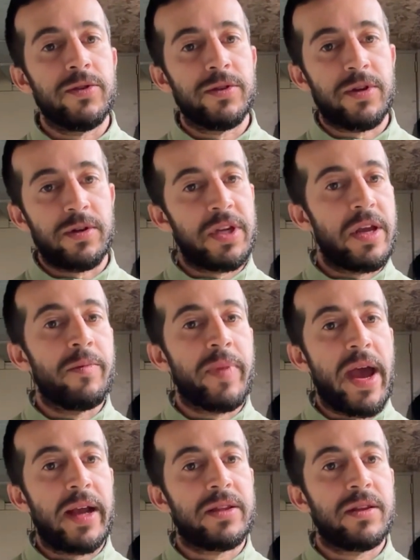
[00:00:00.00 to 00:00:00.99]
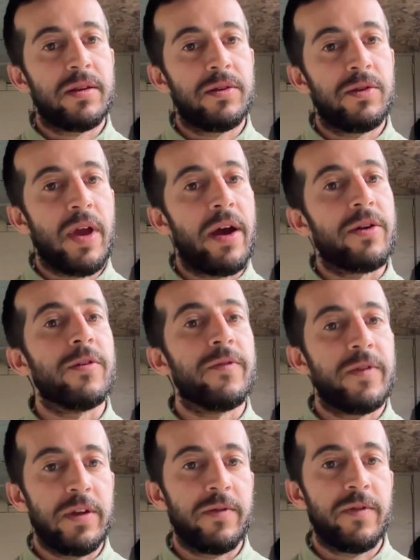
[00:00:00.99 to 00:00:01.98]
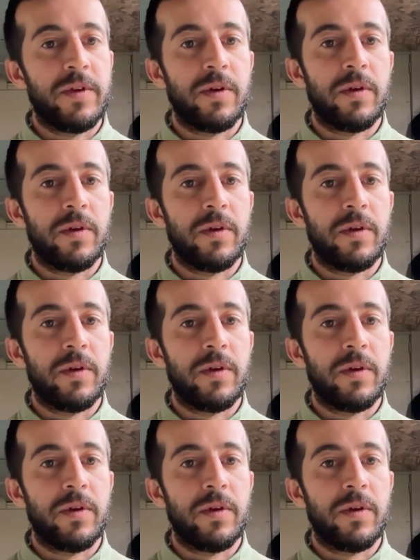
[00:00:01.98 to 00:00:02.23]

start to impact how your feet feel.